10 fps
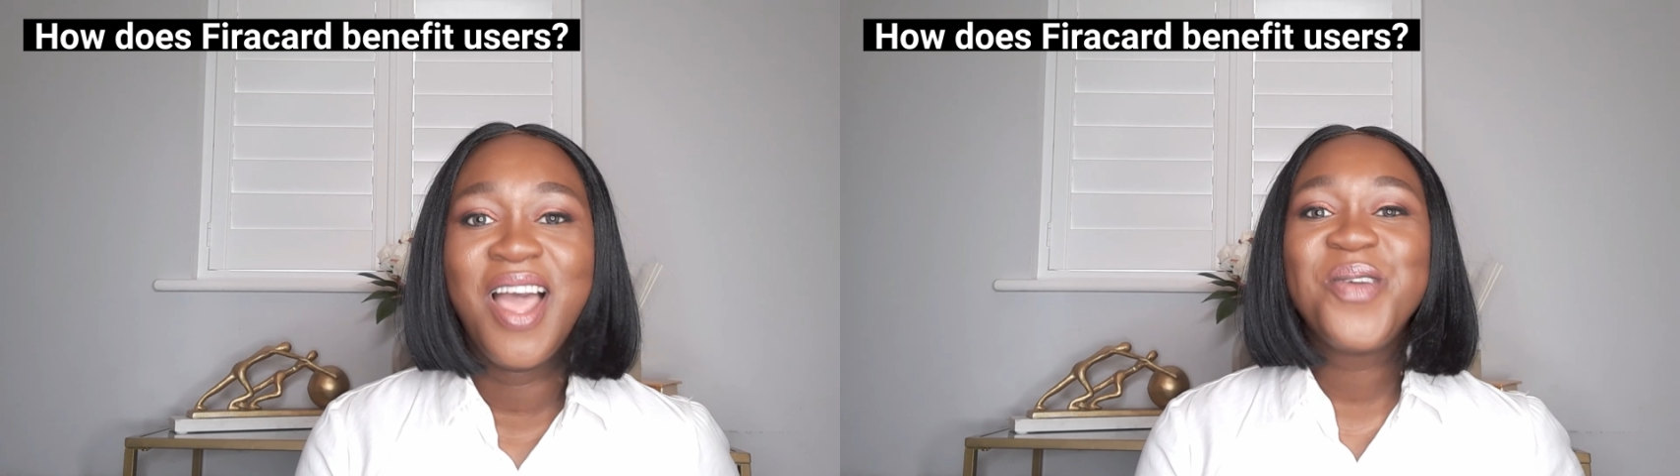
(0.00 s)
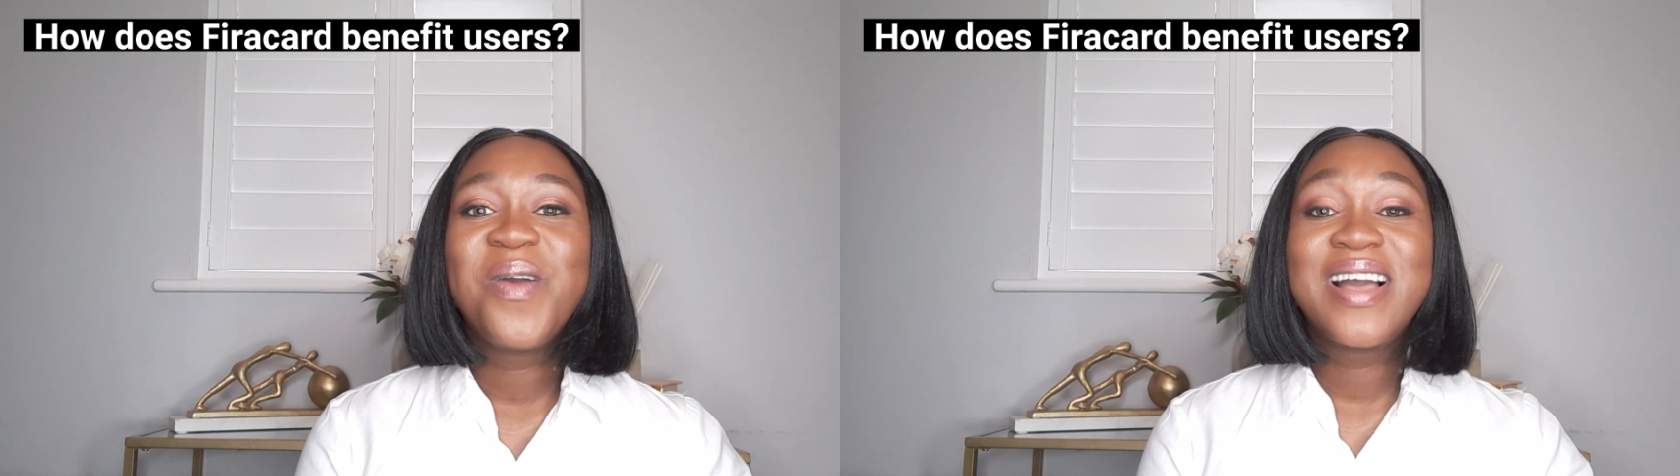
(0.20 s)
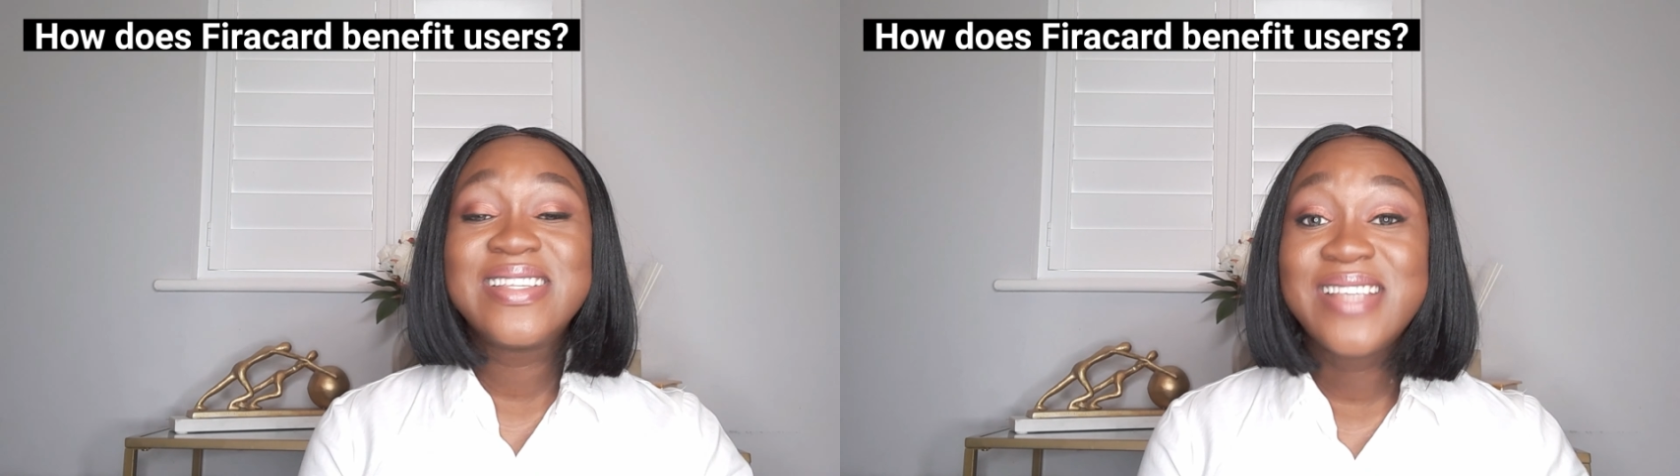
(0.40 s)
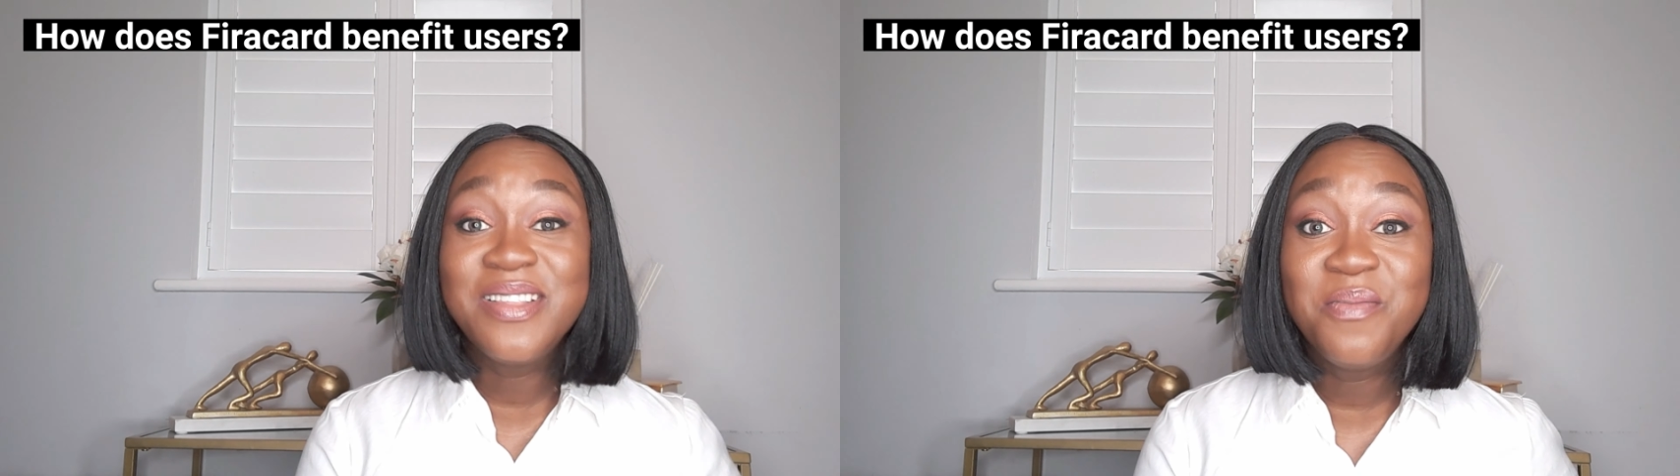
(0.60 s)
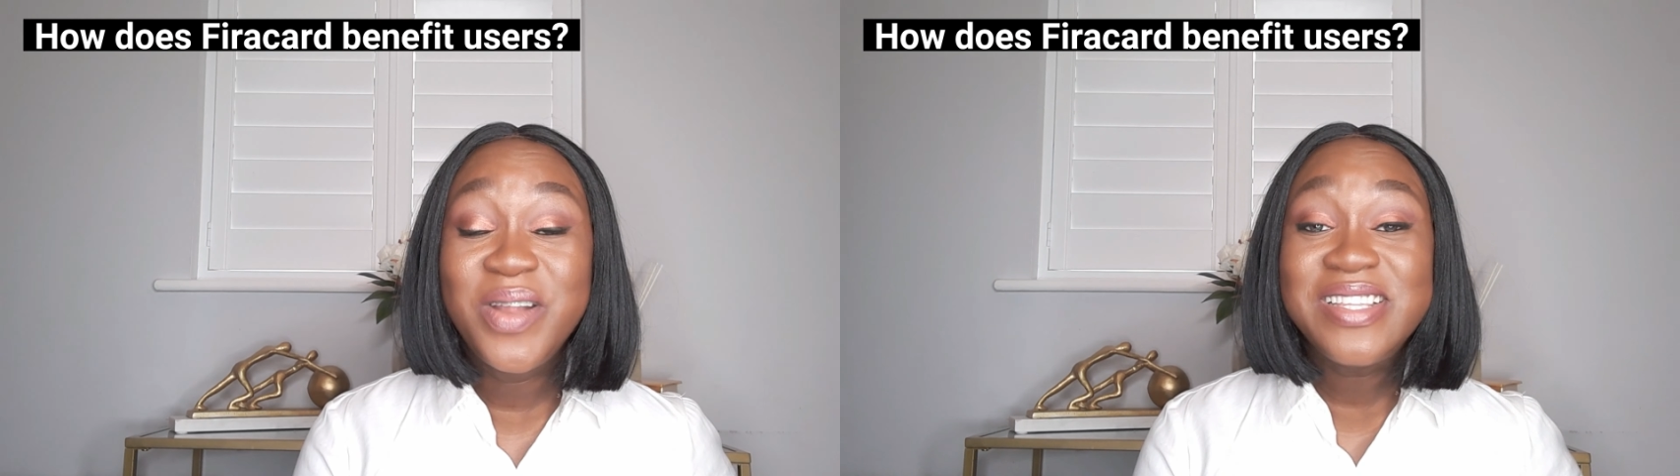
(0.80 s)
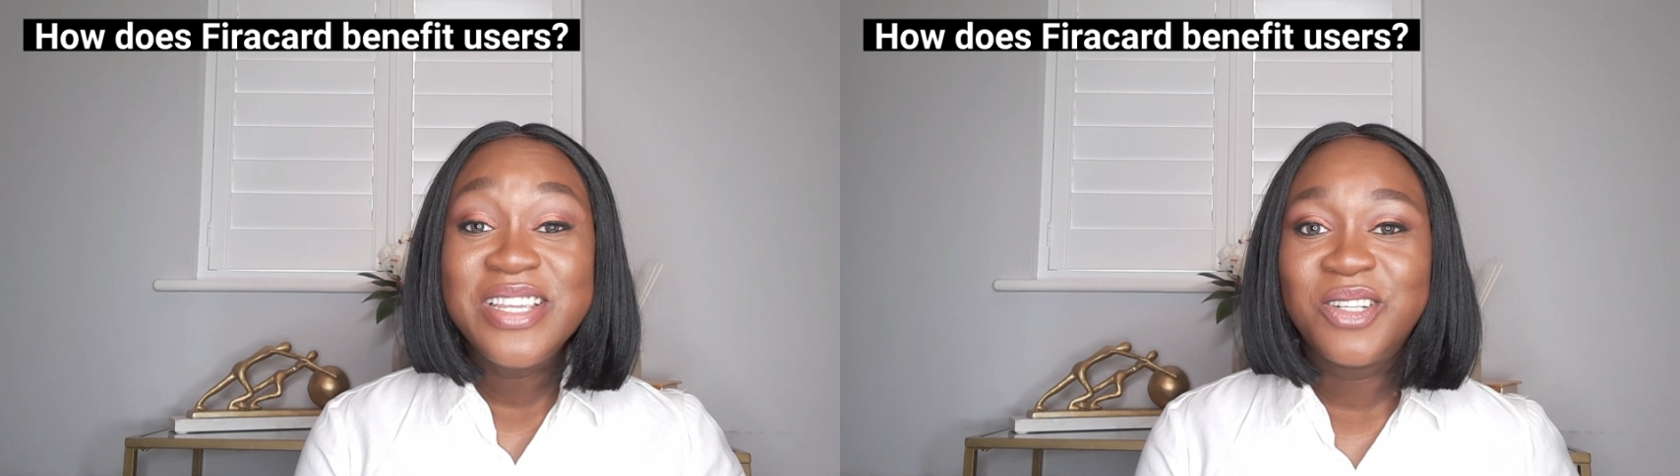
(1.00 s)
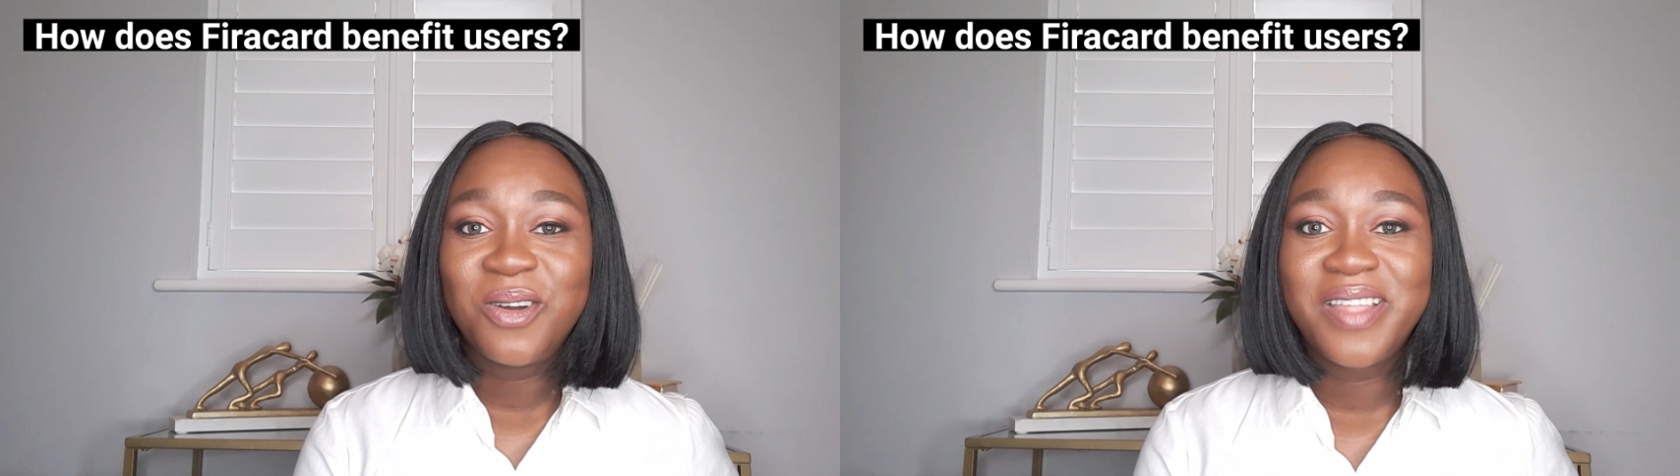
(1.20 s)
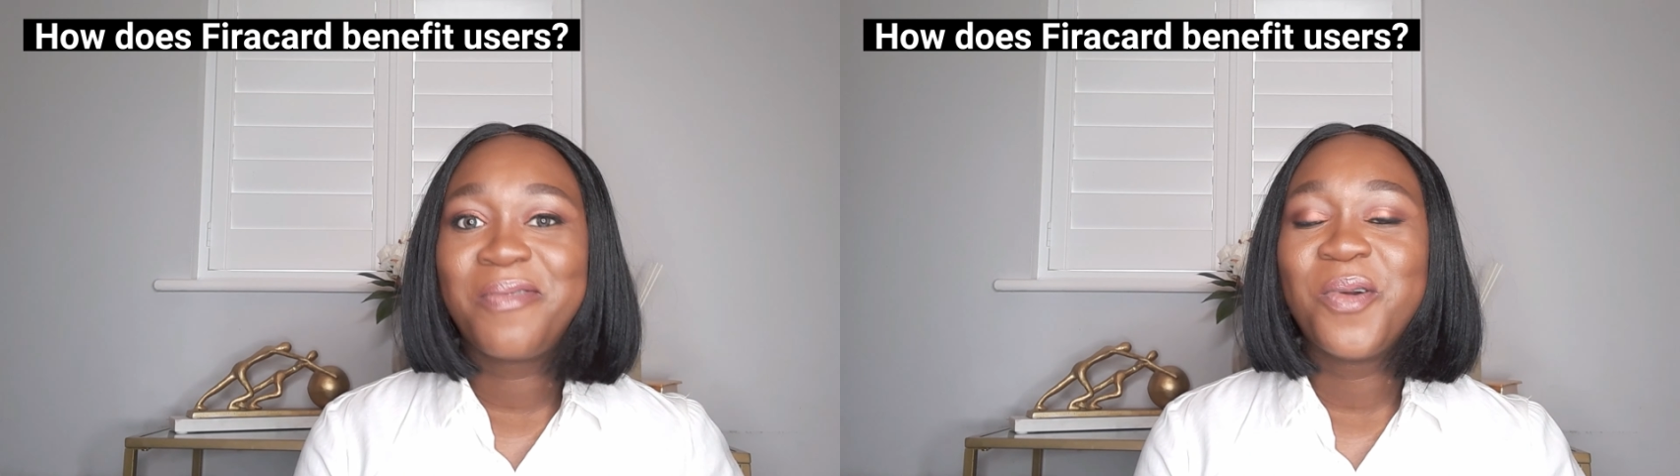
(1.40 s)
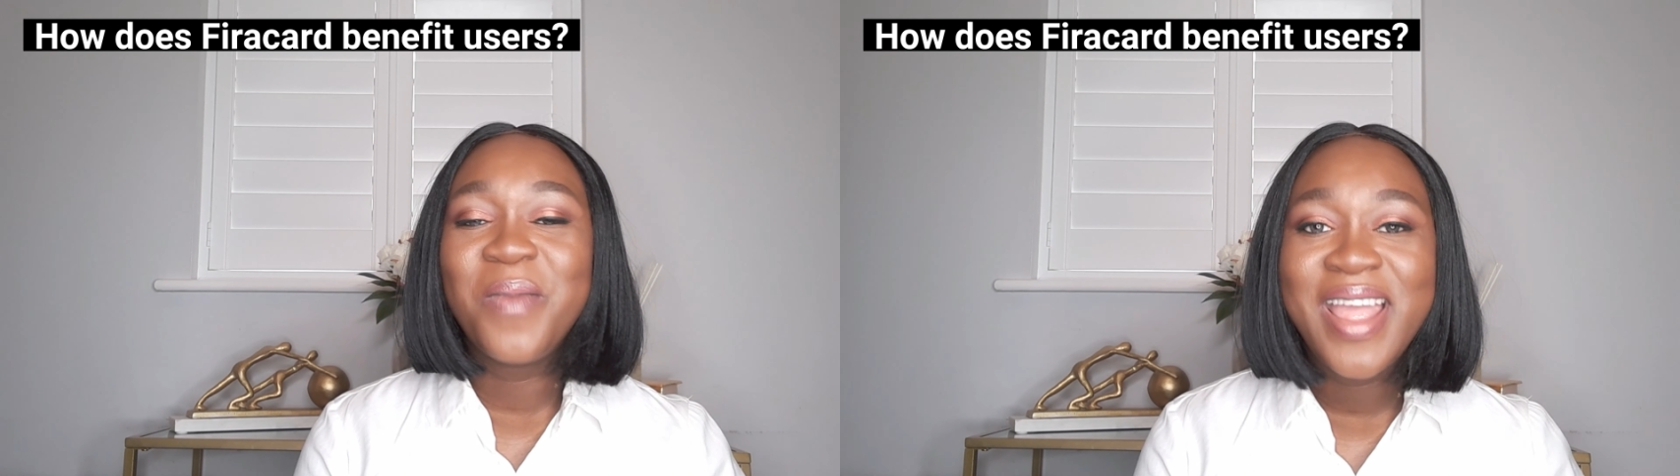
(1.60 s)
You can celebrate each other from